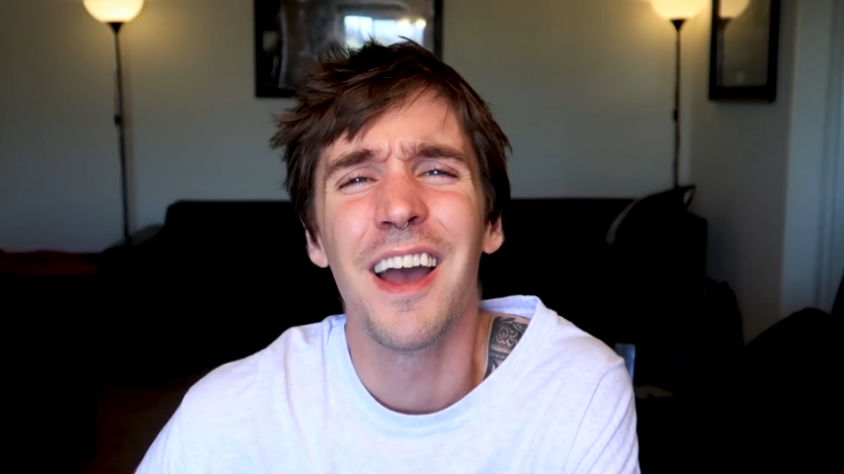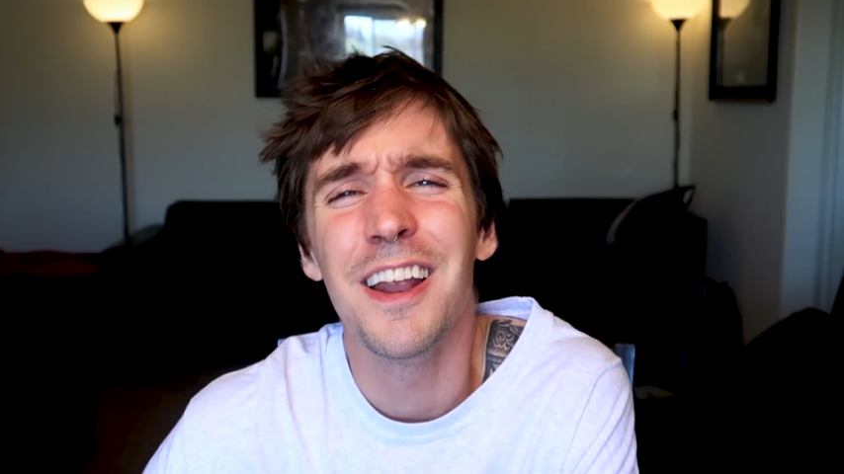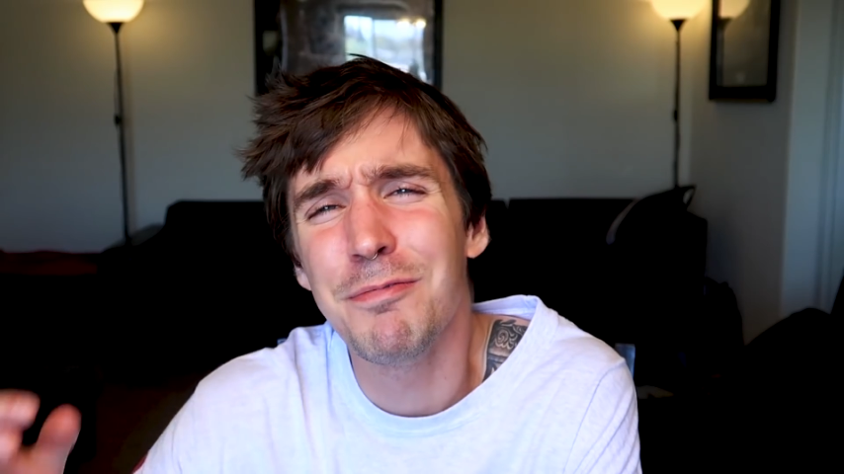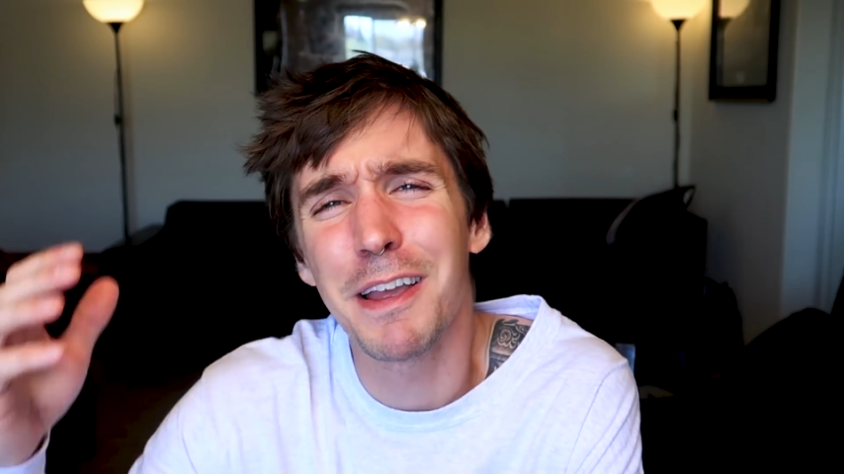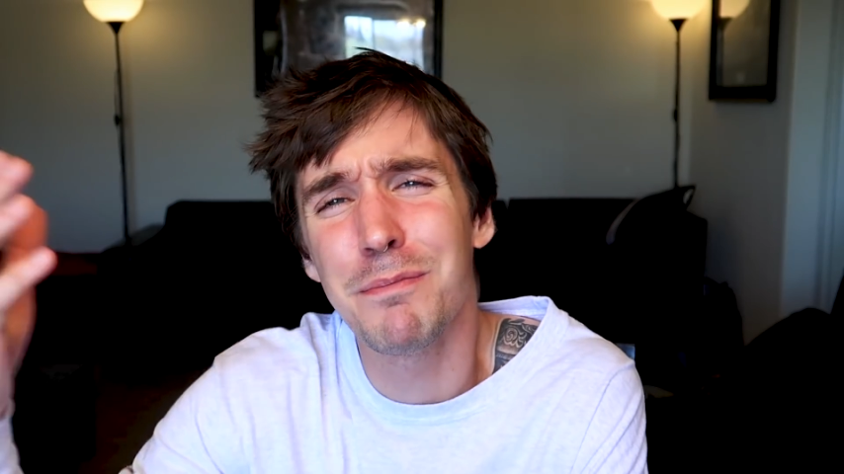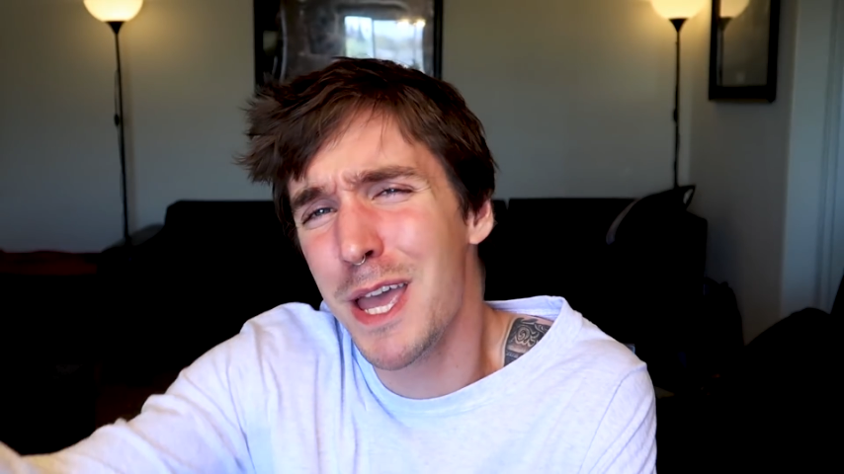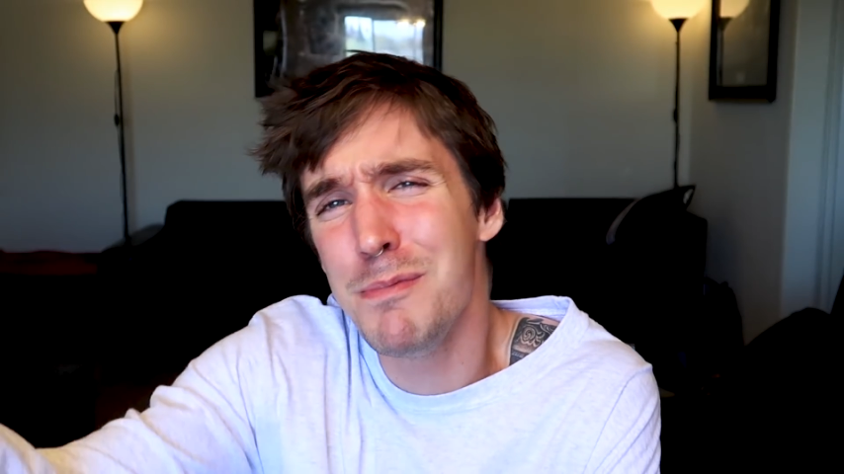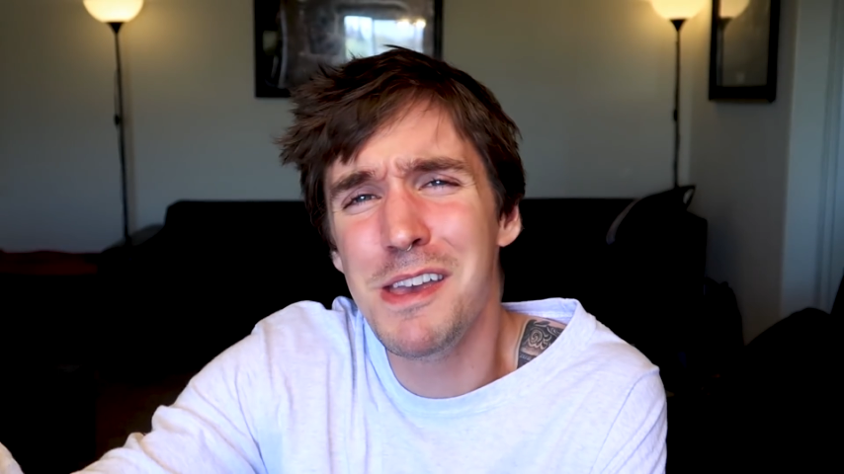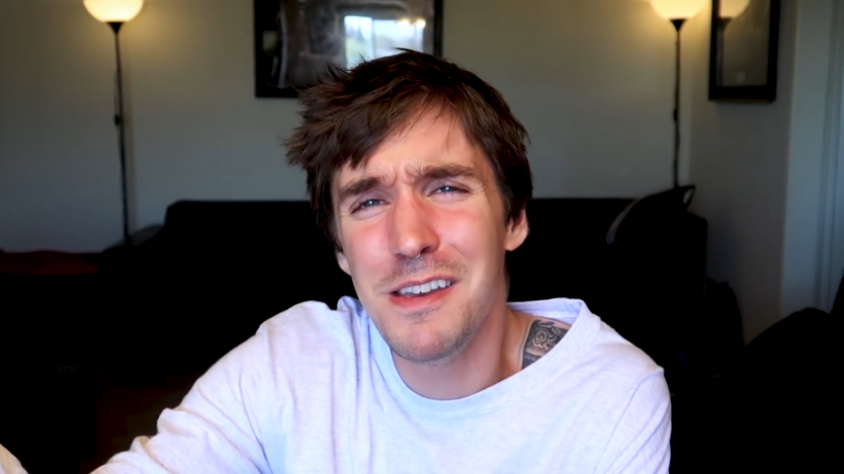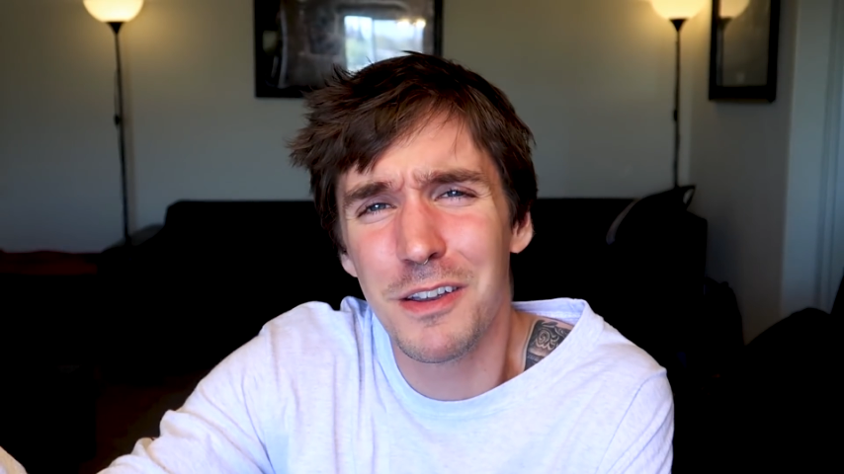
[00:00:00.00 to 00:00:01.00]
And like
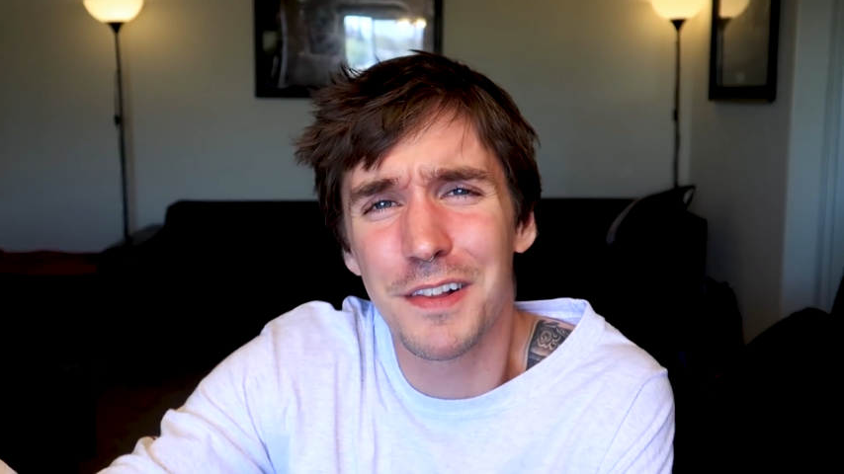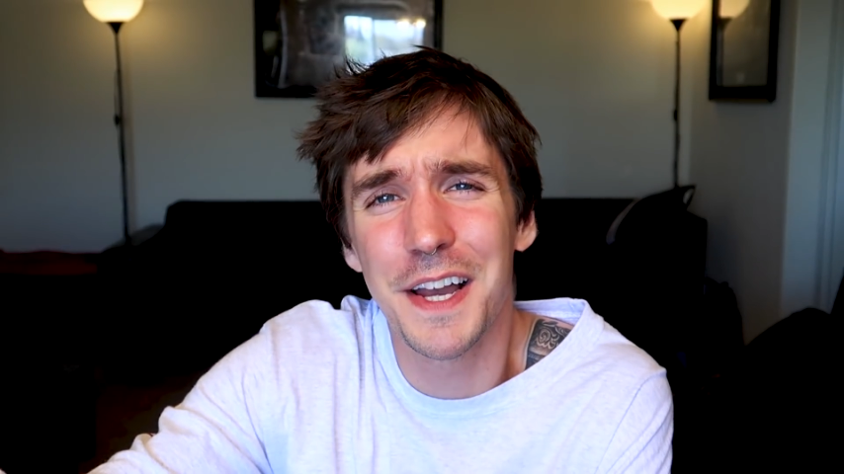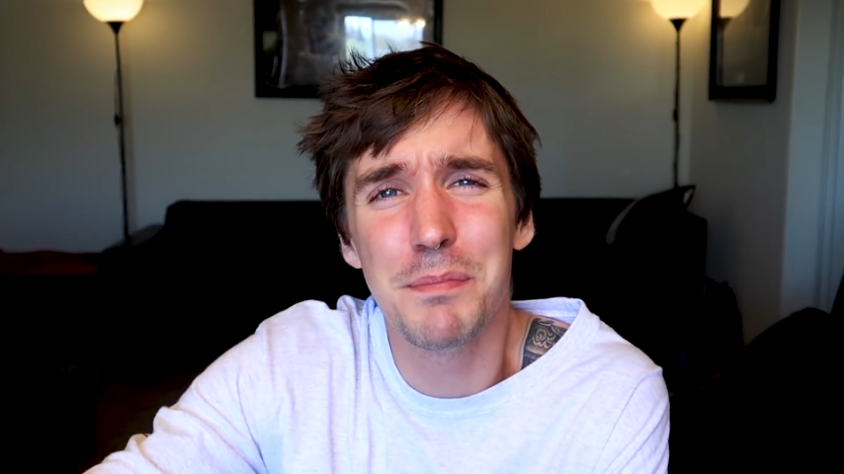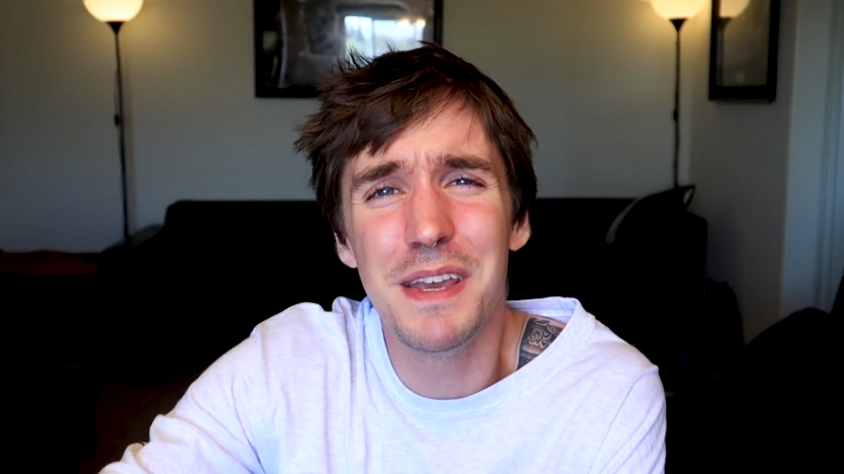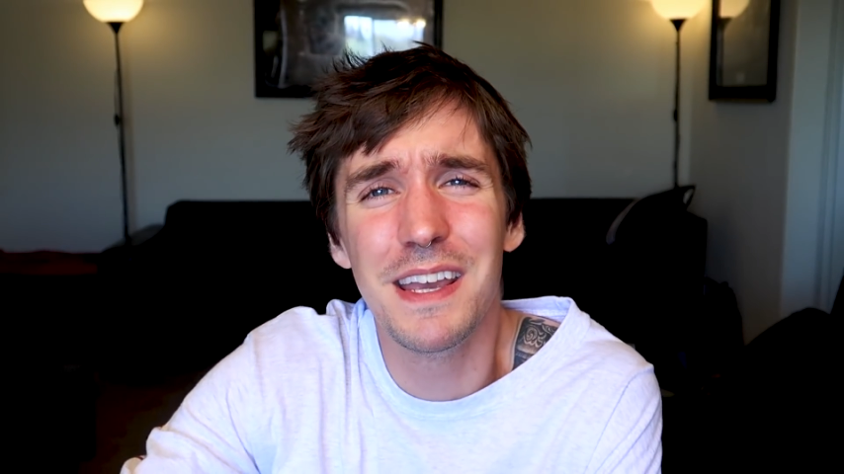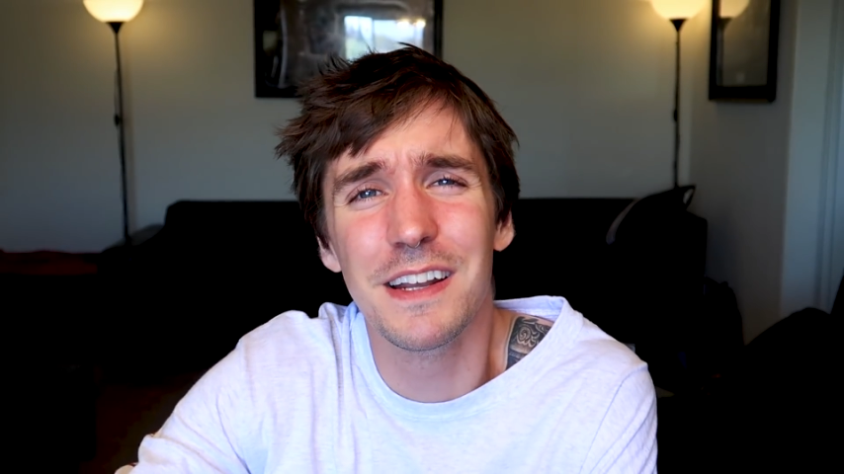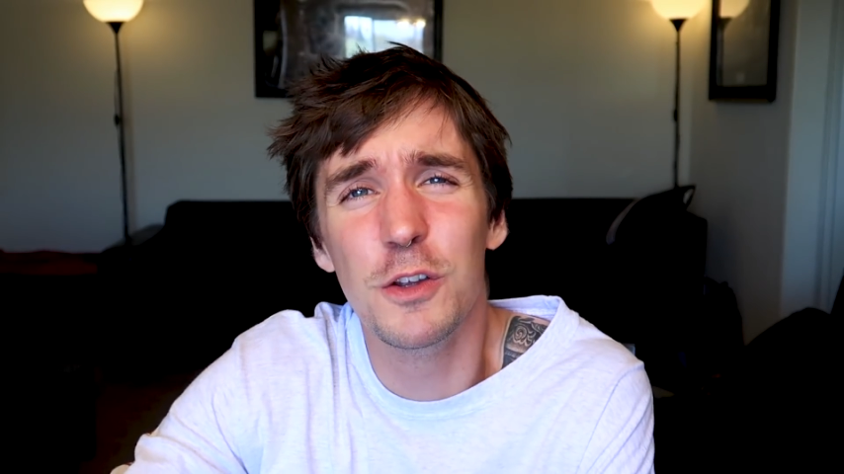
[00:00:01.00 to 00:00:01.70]
maybe you're like me